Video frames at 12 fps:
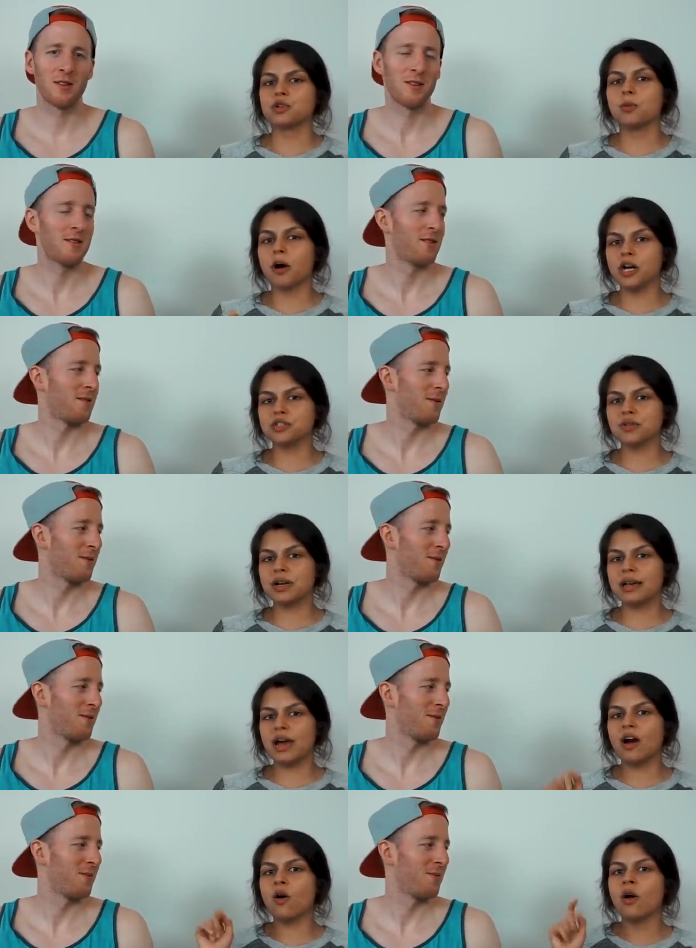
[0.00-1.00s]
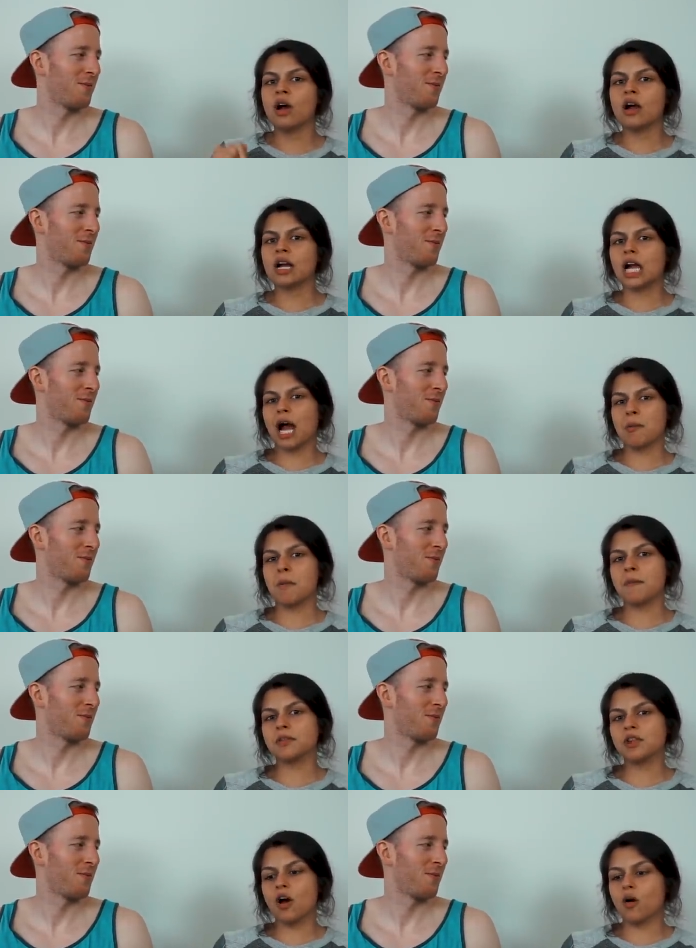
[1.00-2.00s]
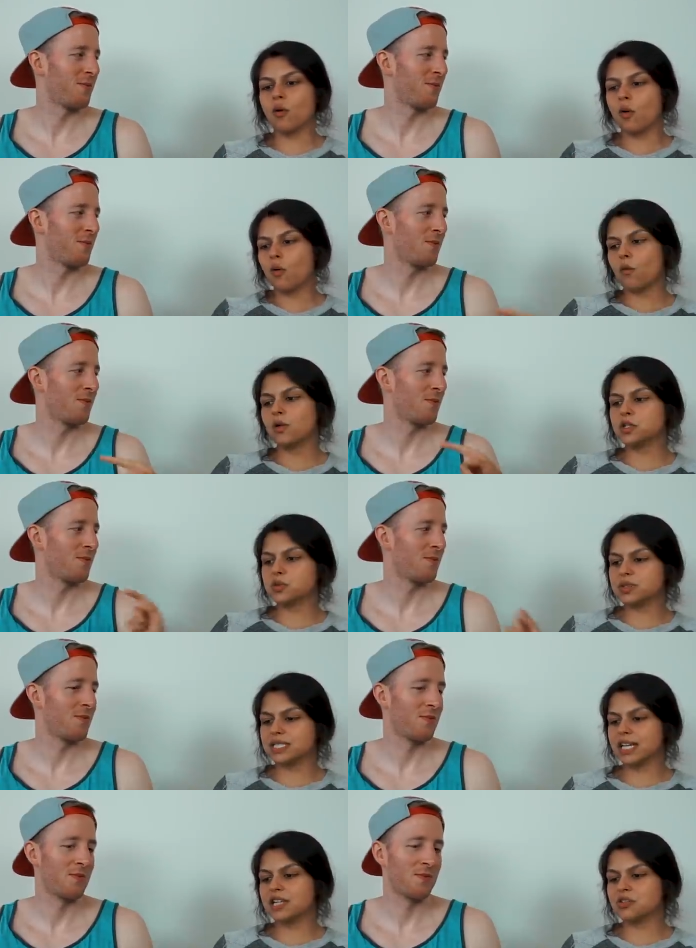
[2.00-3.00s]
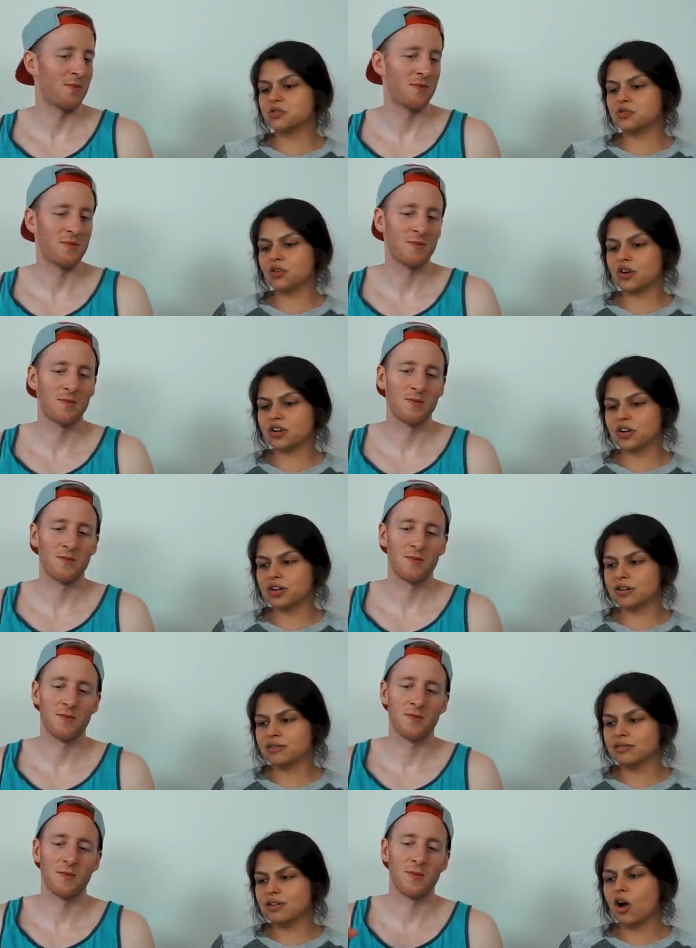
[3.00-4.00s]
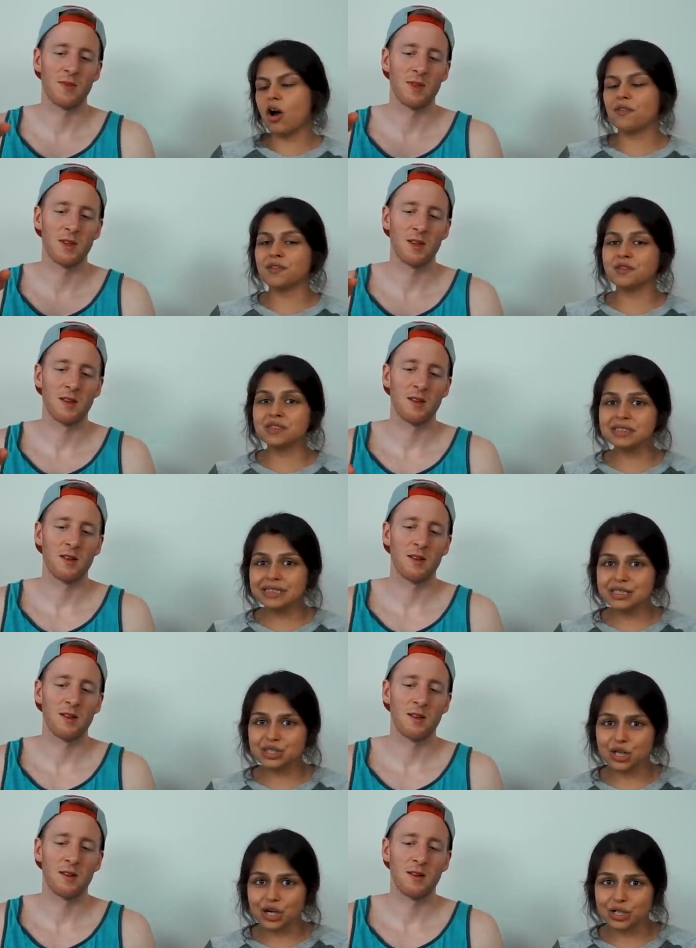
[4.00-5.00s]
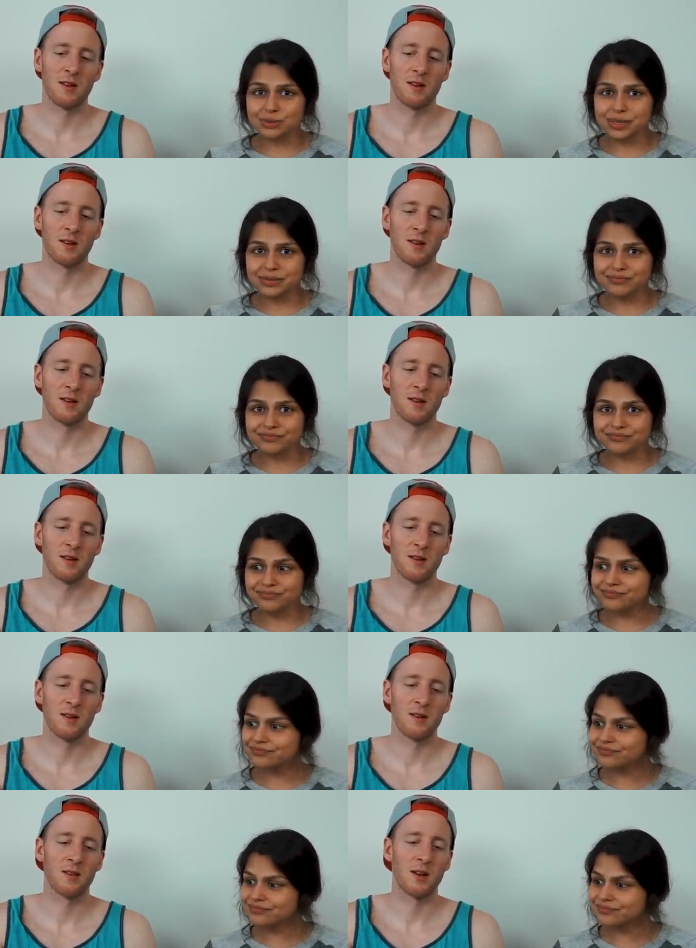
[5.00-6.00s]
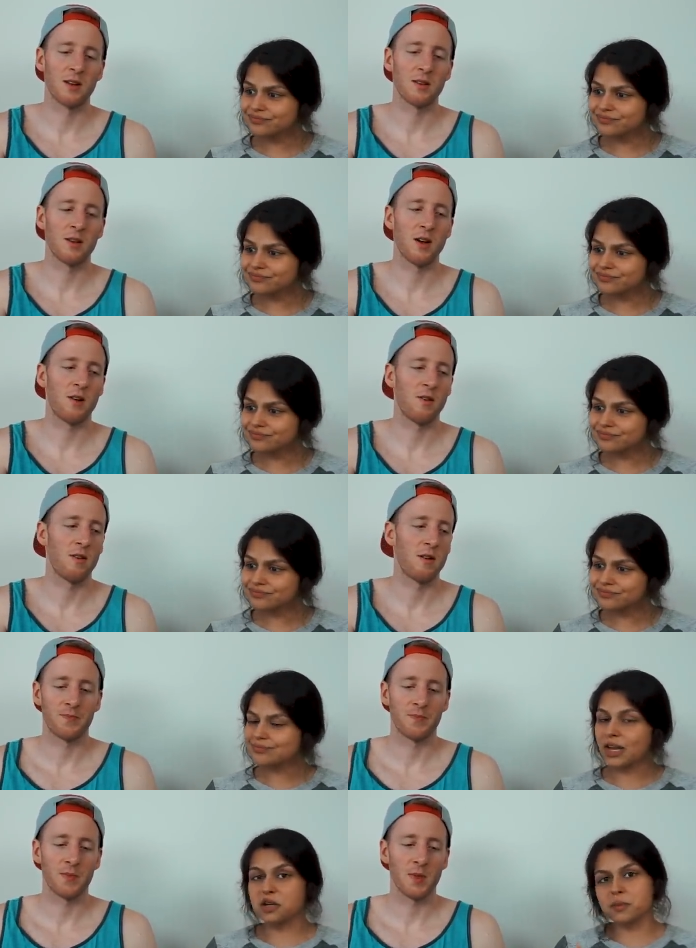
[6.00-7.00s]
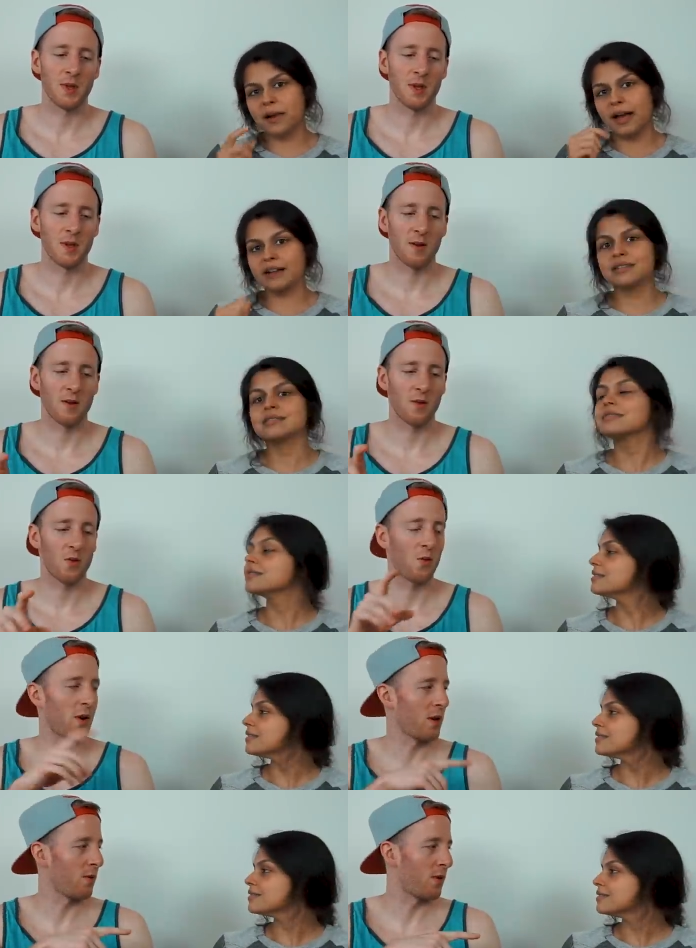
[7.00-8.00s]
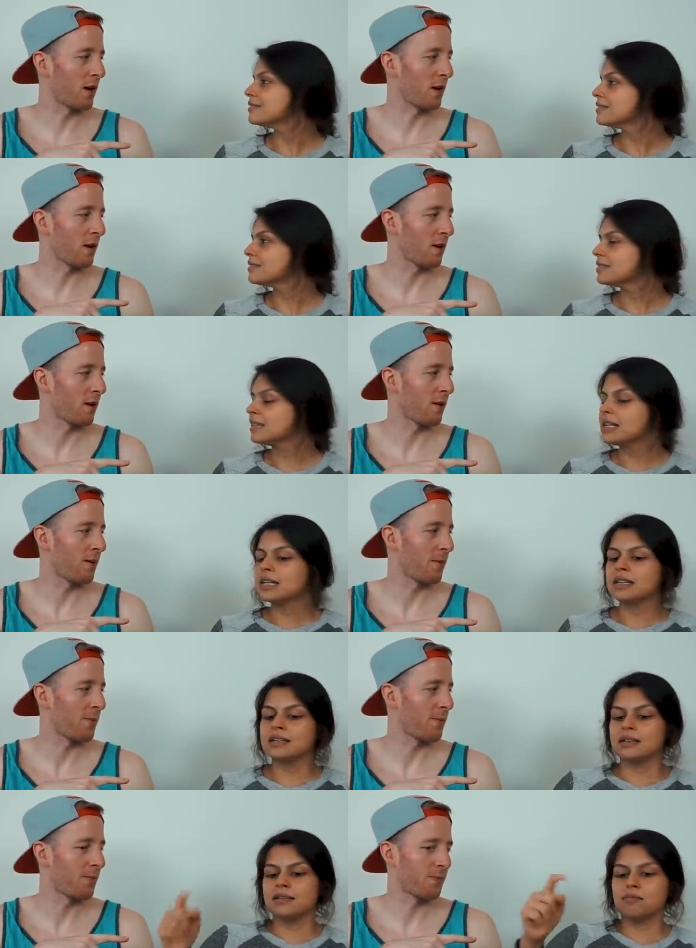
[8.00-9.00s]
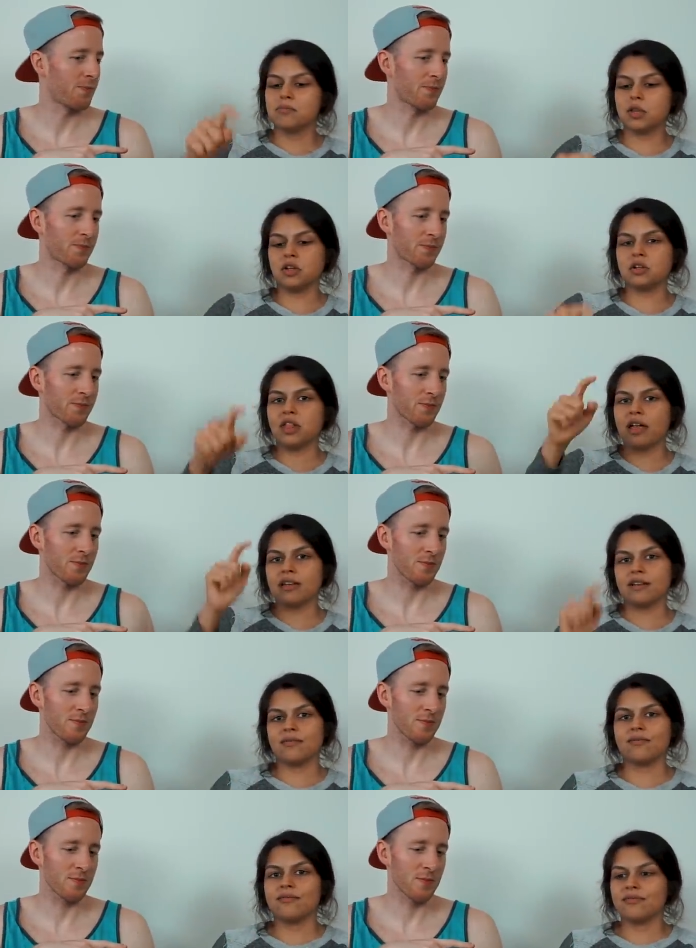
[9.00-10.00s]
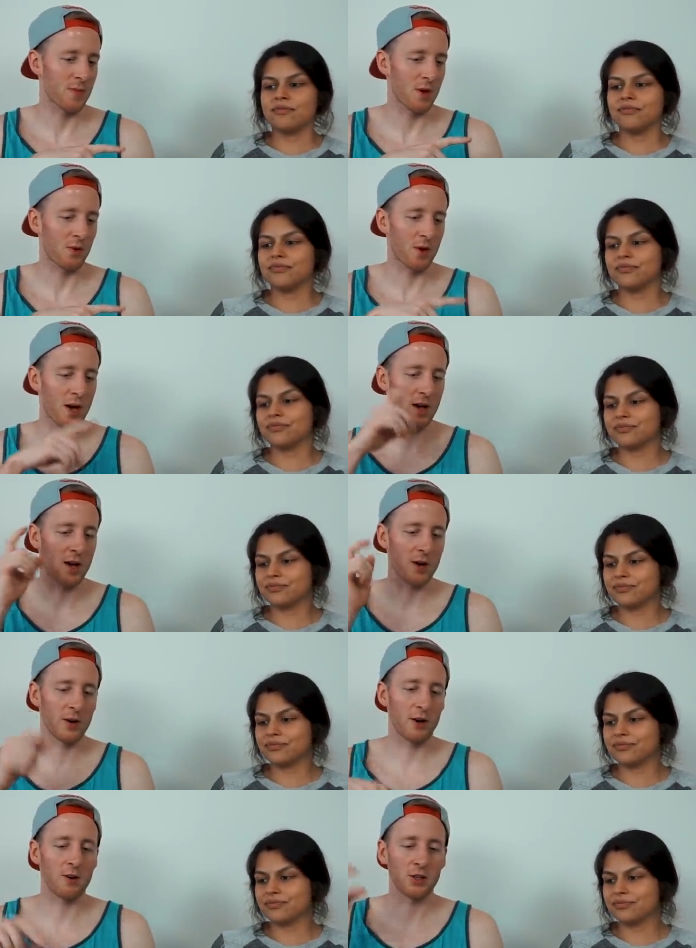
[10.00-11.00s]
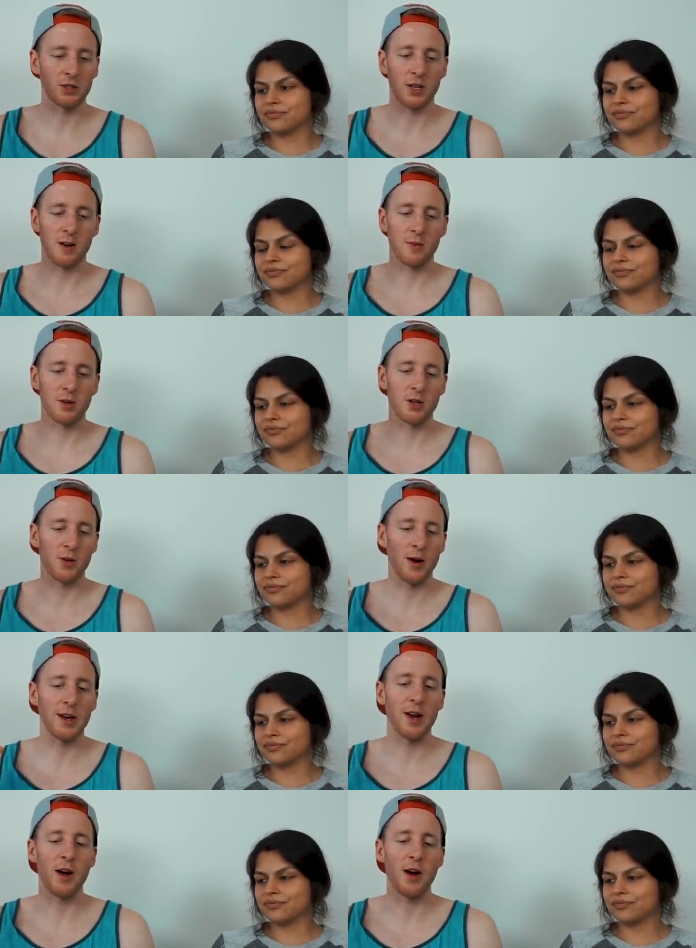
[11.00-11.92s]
Speaker 1: So pause right now. Comment below. Which one's getting you drunker off of the least carbs?
Speaker 2: Let us know. Now you're back. What do you think? Middle light. Okay, I already crunched the numbers, so I